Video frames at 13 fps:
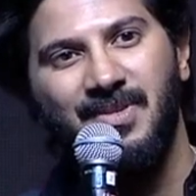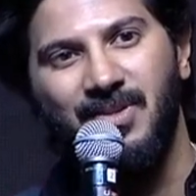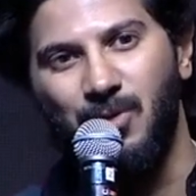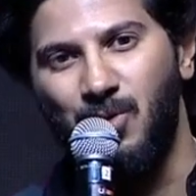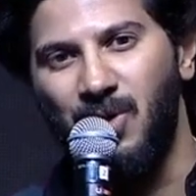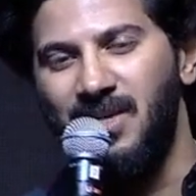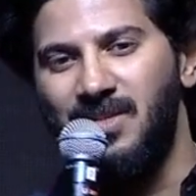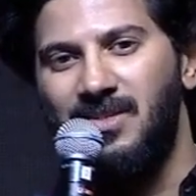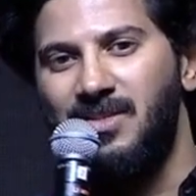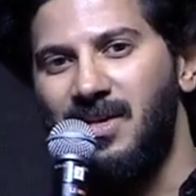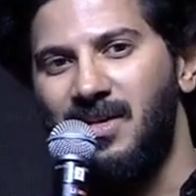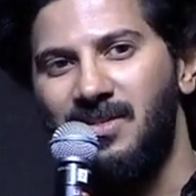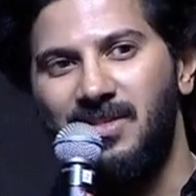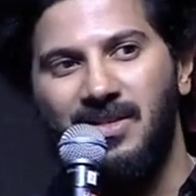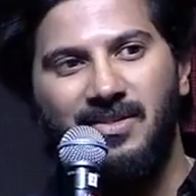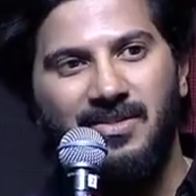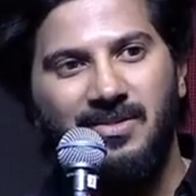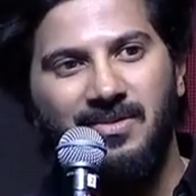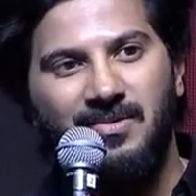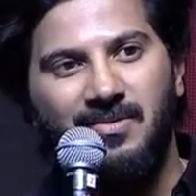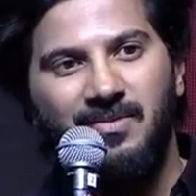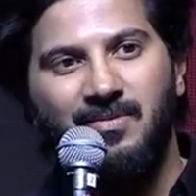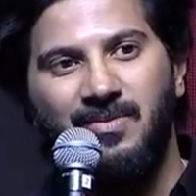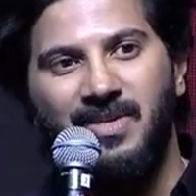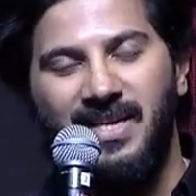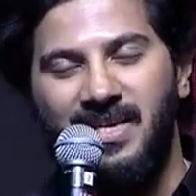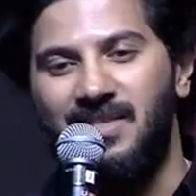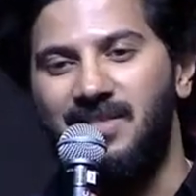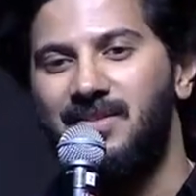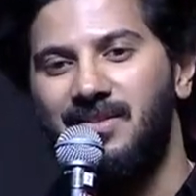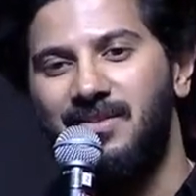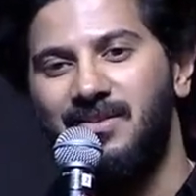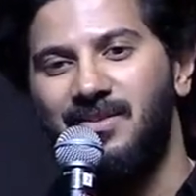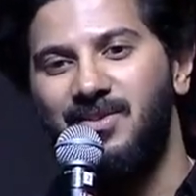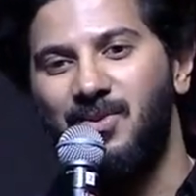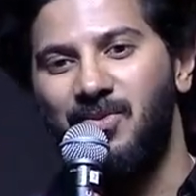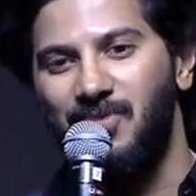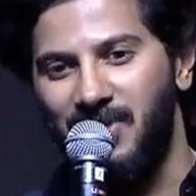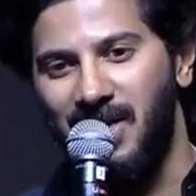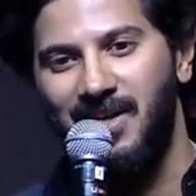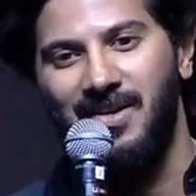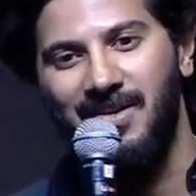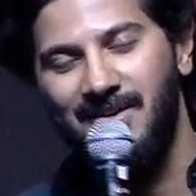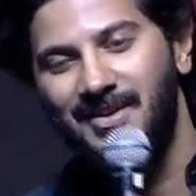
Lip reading: nuance and such grace. So for that,